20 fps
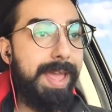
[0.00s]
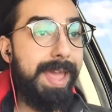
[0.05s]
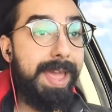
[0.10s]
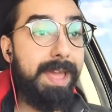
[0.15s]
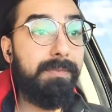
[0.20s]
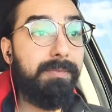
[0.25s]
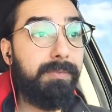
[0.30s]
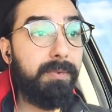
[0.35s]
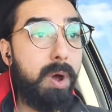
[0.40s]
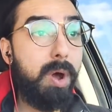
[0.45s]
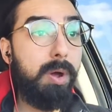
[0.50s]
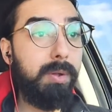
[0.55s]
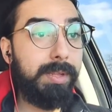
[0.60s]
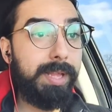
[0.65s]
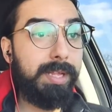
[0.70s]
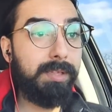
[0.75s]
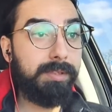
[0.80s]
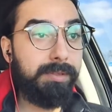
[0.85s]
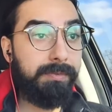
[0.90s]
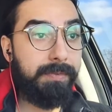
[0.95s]
if
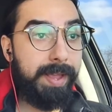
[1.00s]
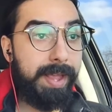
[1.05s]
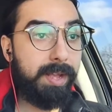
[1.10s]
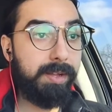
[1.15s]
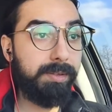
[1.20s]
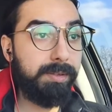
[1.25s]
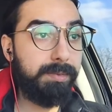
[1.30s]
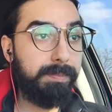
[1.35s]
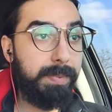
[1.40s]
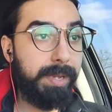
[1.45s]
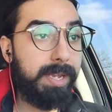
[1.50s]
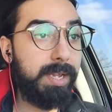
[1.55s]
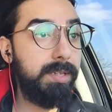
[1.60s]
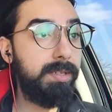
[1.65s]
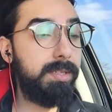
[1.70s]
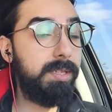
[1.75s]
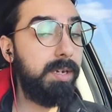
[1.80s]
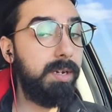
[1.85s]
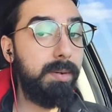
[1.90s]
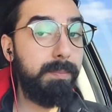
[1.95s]
all else fails,
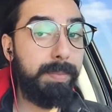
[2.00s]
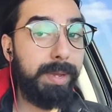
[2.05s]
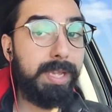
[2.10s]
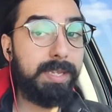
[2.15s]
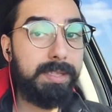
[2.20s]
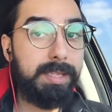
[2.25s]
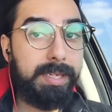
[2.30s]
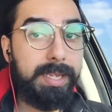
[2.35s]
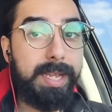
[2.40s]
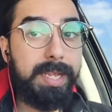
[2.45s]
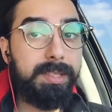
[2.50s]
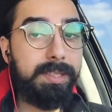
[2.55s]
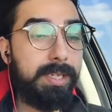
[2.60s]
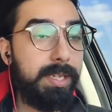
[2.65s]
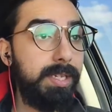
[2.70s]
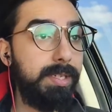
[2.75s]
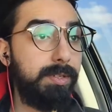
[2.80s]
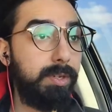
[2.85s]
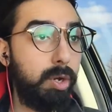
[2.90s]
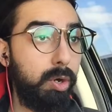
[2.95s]
because the
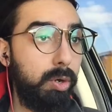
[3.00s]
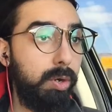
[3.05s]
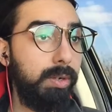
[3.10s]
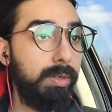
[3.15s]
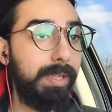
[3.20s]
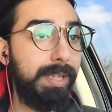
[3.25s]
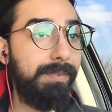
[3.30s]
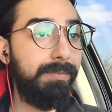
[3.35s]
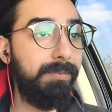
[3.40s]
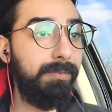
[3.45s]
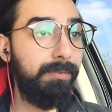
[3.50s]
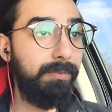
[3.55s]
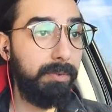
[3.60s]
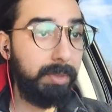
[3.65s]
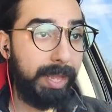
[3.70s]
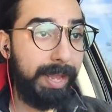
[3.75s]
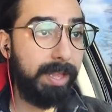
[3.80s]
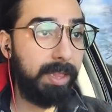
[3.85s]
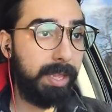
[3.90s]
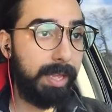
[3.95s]
DNC is currently
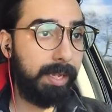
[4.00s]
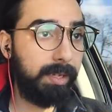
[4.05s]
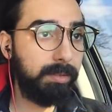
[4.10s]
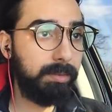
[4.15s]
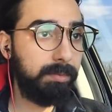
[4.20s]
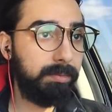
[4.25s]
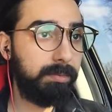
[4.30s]
flailing.